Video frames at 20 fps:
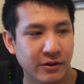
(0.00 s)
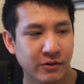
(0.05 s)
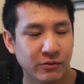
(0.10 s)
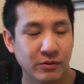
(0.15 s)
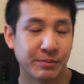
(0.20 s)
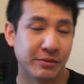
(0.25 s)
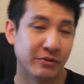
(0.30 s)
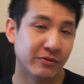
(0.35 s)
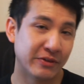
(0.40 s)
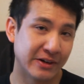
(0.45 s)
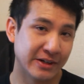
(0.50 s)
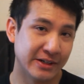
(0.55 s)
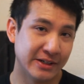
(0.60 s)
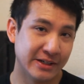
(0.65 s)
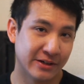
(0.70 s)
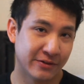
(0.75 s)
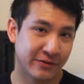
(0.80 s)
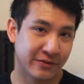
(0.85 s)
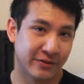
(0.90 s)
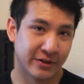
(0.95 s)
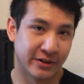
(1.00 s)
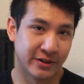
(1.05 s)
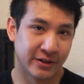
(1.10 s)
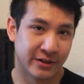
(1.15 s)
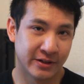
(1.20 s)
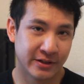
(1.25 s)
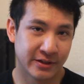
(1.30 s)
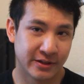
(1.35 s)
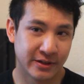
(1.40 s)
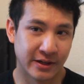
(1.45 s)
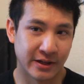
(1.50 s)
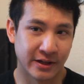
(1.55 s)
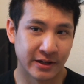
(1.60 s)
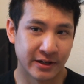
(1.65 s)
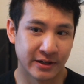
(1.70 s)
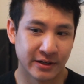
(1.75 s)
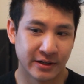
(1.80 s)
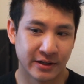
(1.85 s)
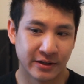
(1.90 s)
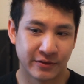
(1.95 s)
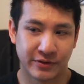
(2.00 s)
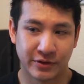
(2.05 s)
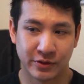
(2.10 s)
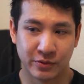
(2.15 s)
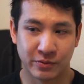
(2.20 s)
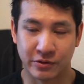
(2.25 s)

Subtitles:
will be very different than if you